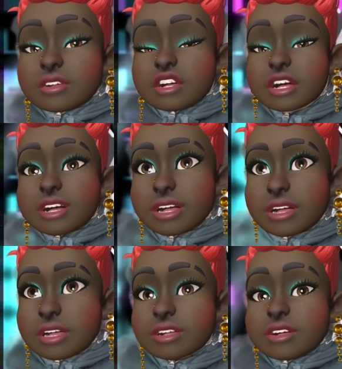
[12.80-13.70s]

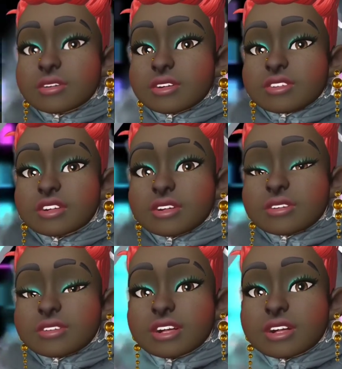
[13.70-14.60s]
JW
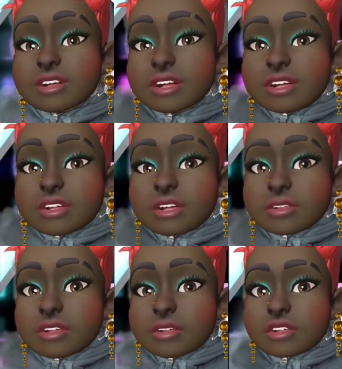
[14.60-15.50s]
Jones, aka that
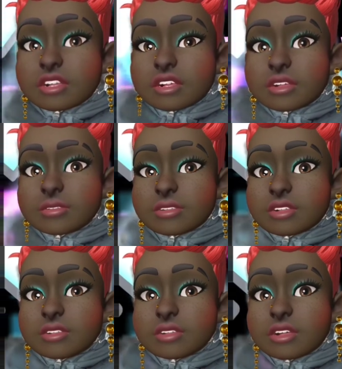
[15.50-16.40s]
PIMO
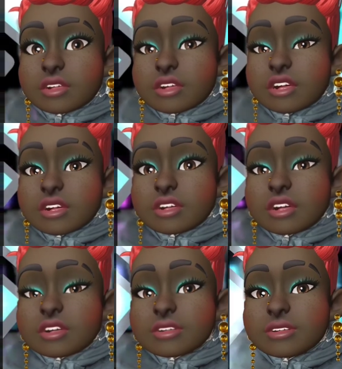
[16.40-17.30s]
JW on
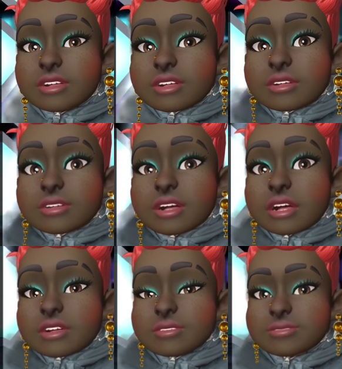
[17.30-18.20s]

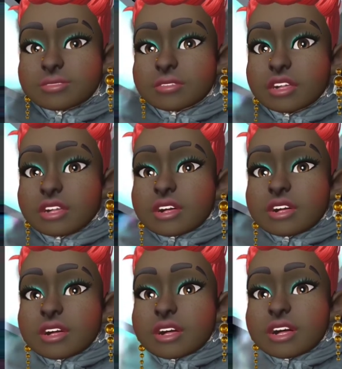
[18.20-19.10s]
TikTok.
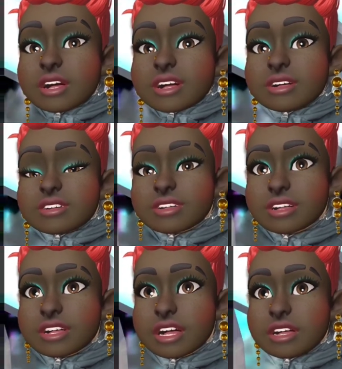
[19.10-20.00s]
And
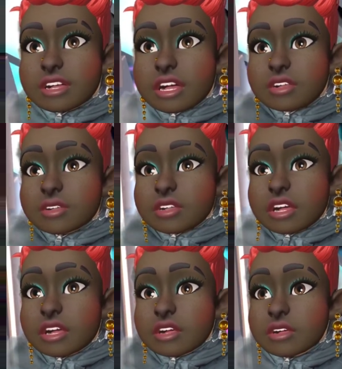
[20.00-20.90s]
this has got to be a
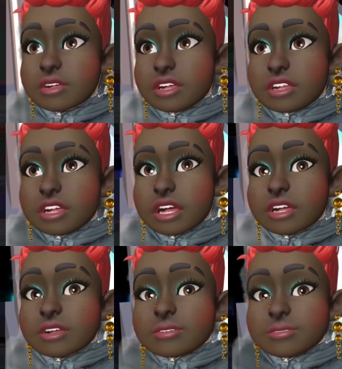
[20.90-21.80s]
glorious
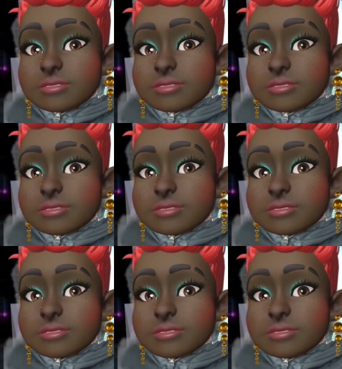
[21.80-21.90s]
day